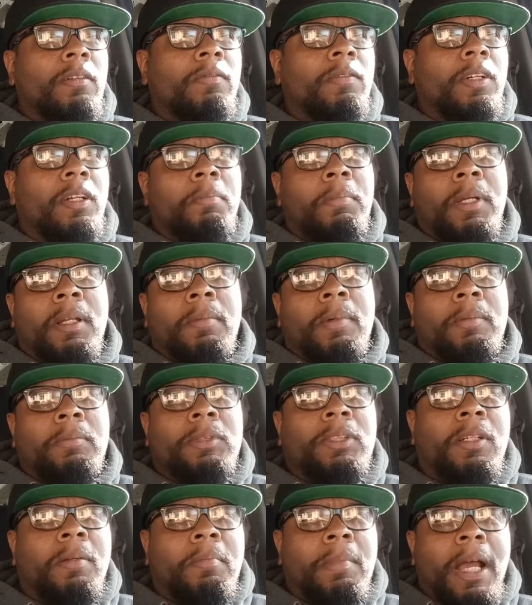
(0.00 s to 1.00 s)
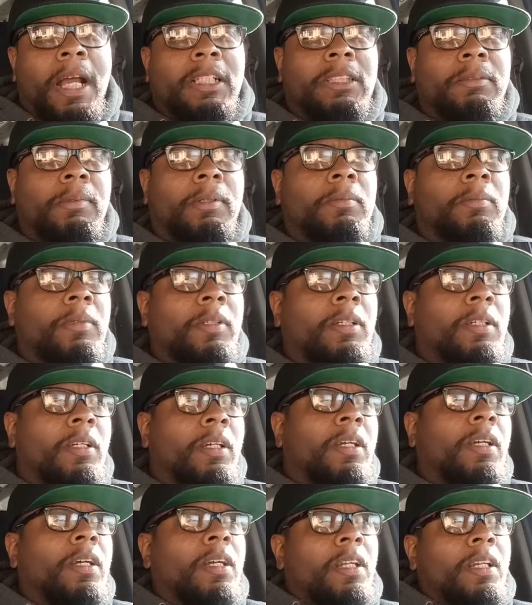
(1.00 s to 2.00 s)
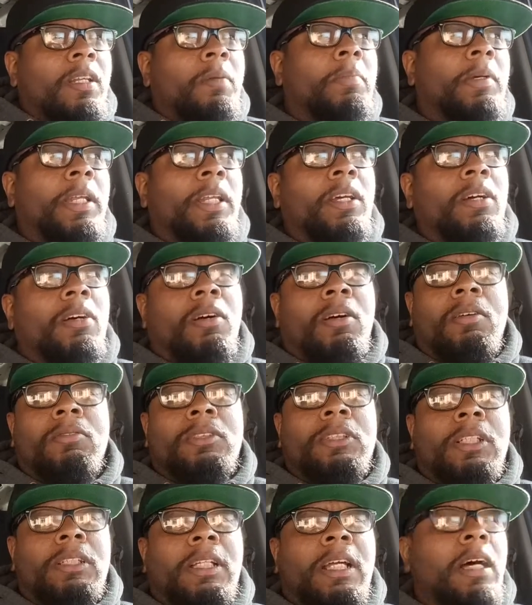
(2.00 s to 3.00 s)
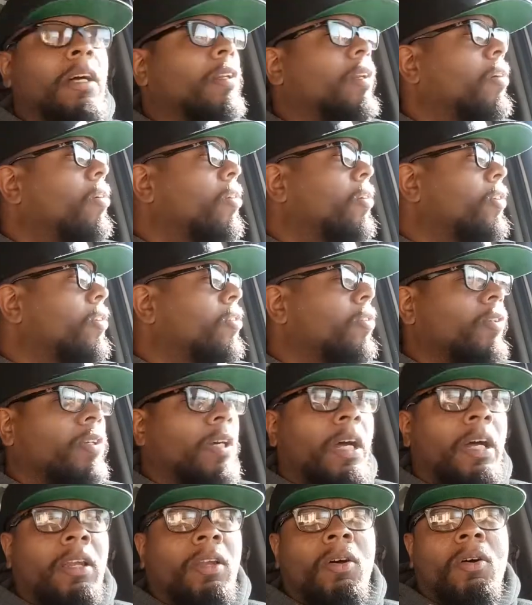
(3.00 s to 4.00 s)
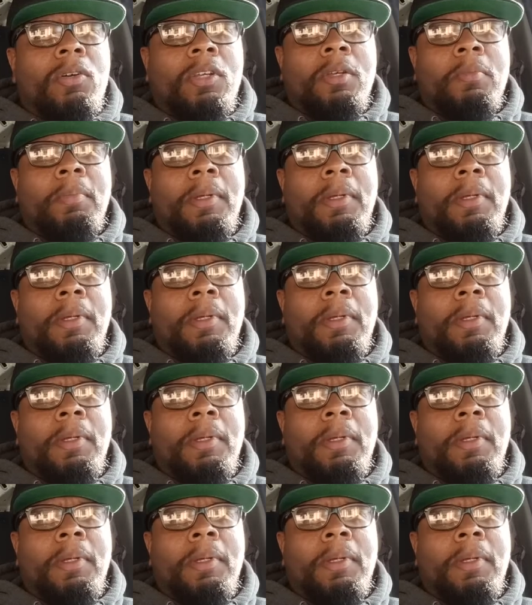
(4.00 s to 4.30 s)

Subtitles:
from the minimum to the maximum, depending on just how long you